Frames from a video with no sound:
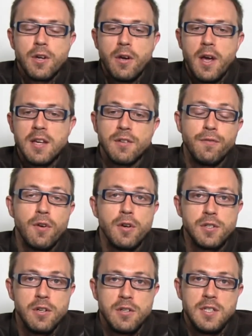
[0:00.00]
So as a
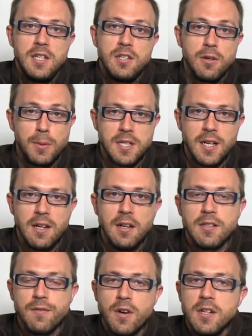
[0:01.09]
first year teacher particularly,
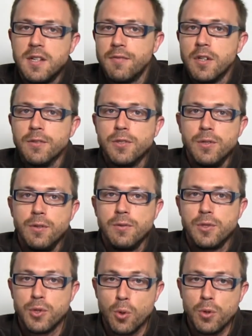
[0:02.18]
it's very difficult to
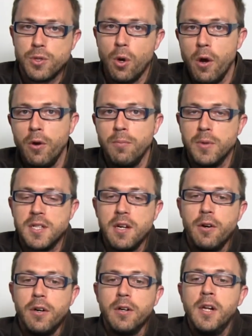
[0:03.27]
source your own
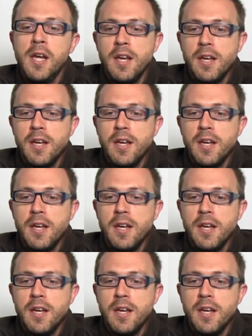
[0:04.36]
material.